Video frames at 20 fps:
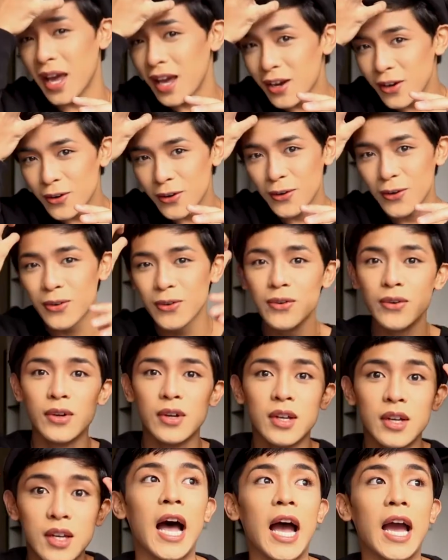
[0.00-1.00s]
Pero,
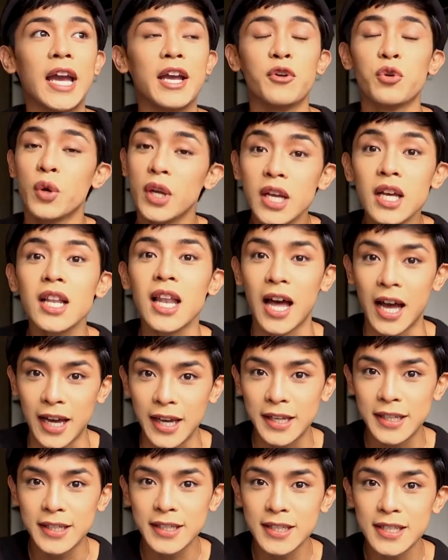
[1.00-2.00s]
I
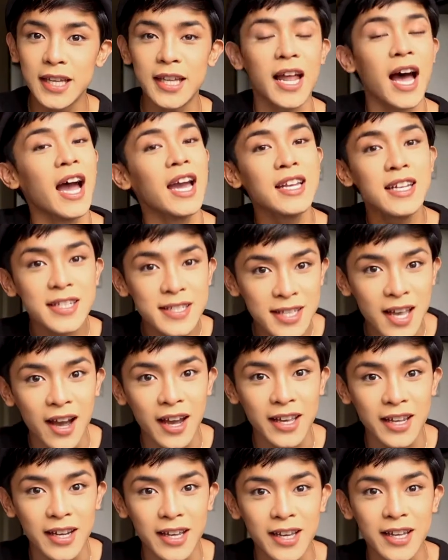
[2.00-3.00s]
realized and I
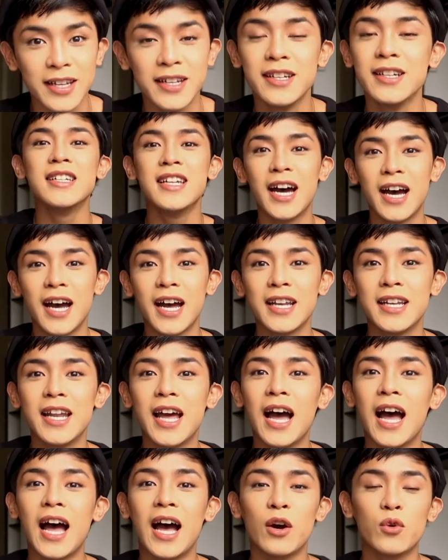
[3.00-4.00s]
decided that
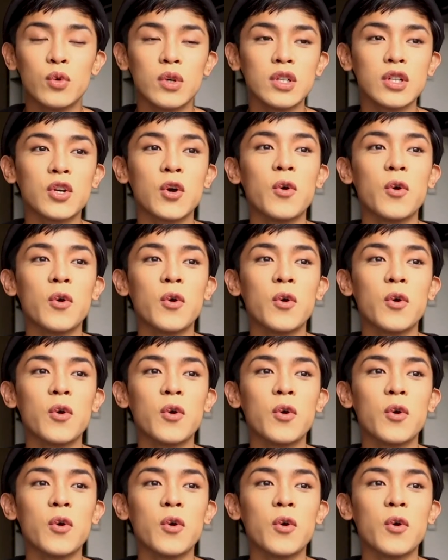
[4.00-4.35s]
I will